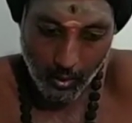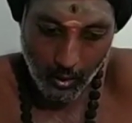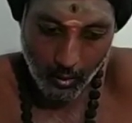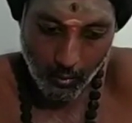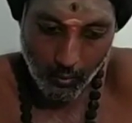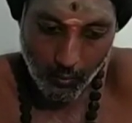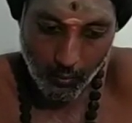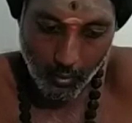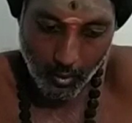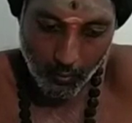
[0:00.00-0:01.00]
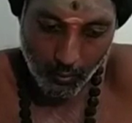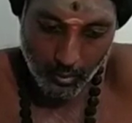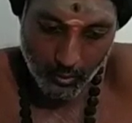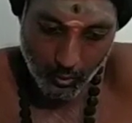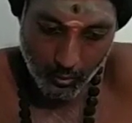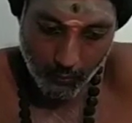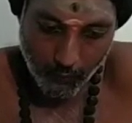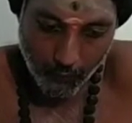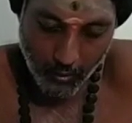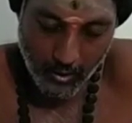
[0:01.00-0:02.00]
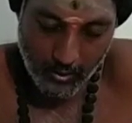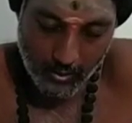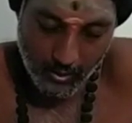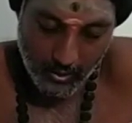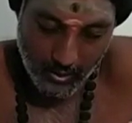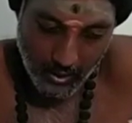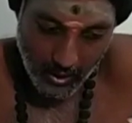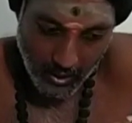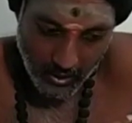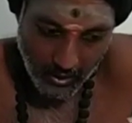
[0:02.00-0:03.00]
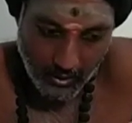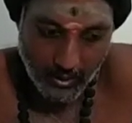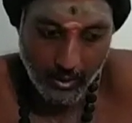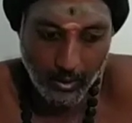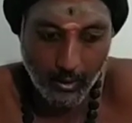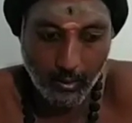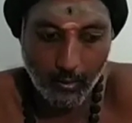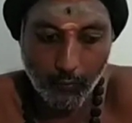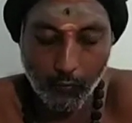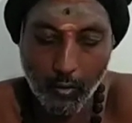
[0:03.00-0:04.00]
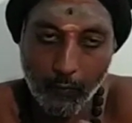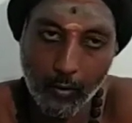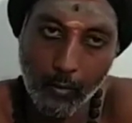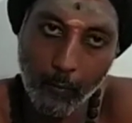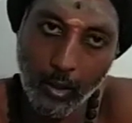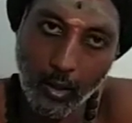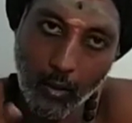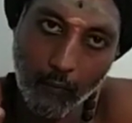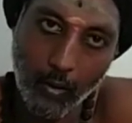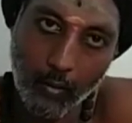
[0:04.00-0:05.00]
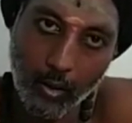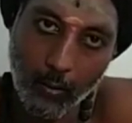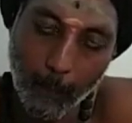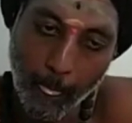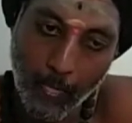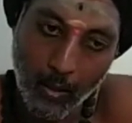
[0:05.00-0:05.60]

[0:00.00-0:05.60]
and we should face is anything fulfillment of our